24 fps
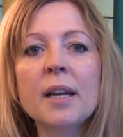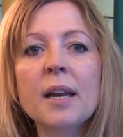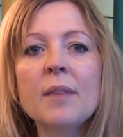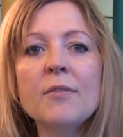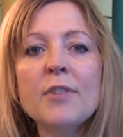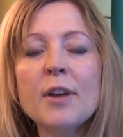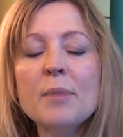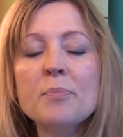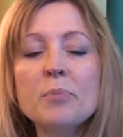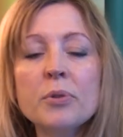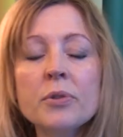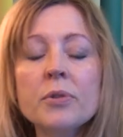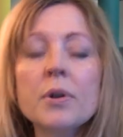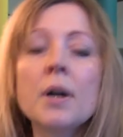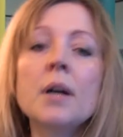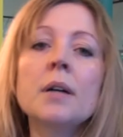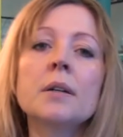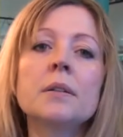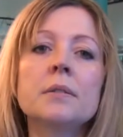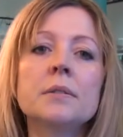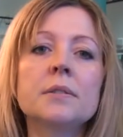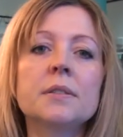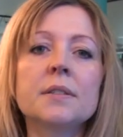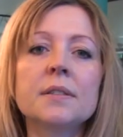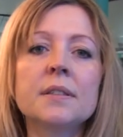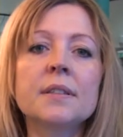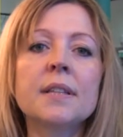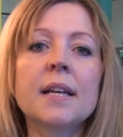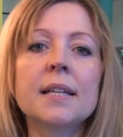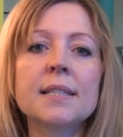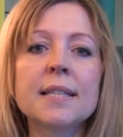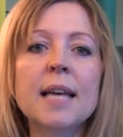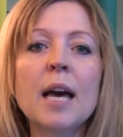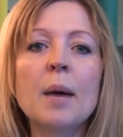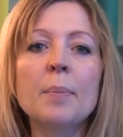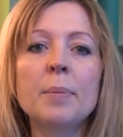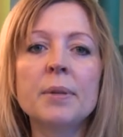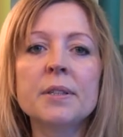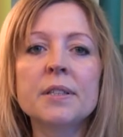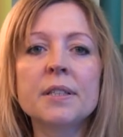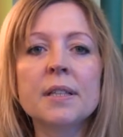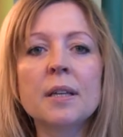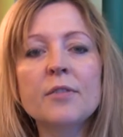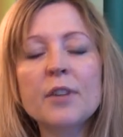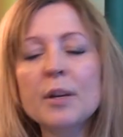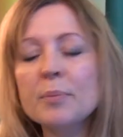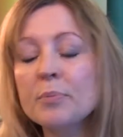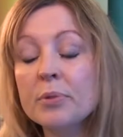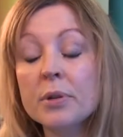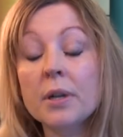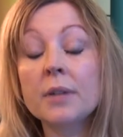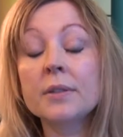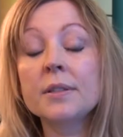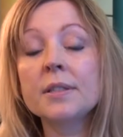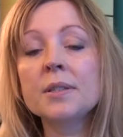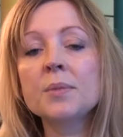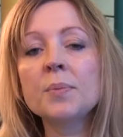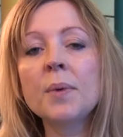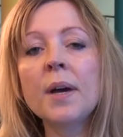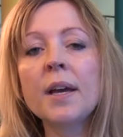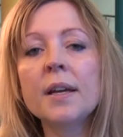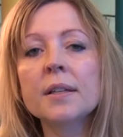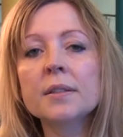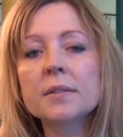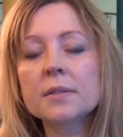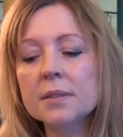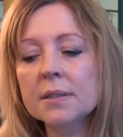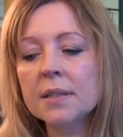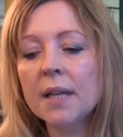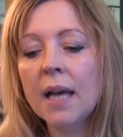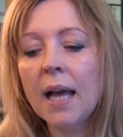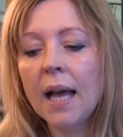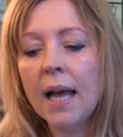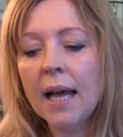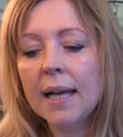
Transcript: And I'm very proud that that's happened, and I'm very proud it's Wales.